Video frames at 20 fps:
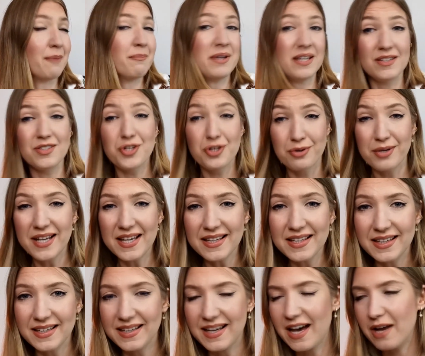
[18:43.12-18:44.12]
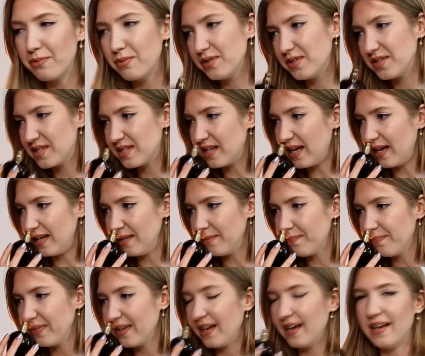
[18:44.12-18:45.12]
intriguing, I would
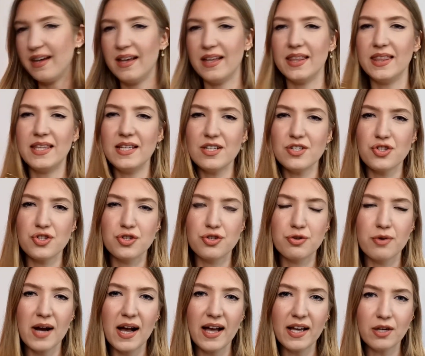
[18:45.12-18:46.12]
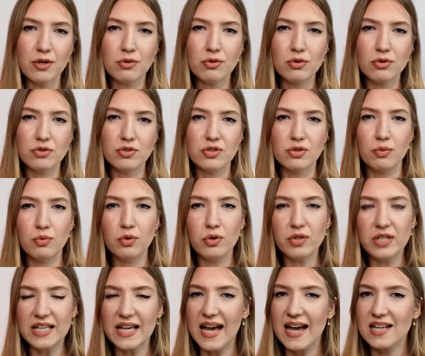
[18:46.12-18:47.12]
say. This dry oud
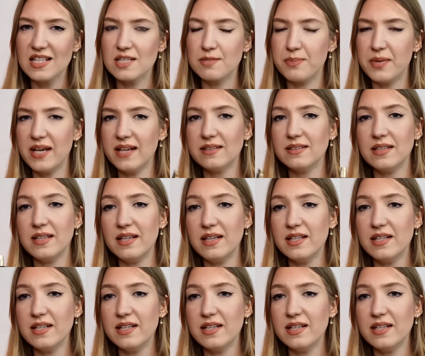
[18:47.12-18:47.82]
woody aspect,